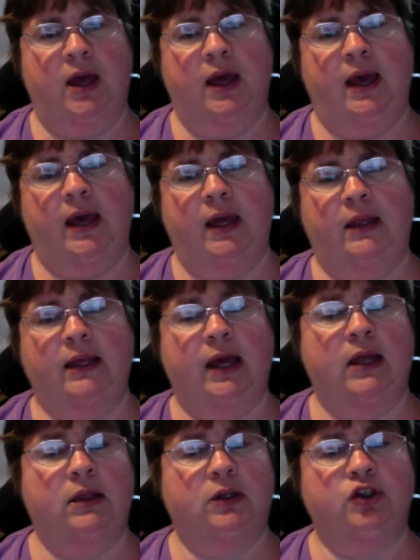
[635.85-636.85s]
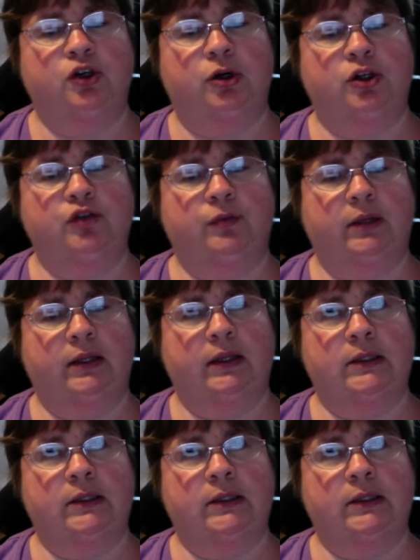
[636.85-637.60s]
And the Catholic Church, really,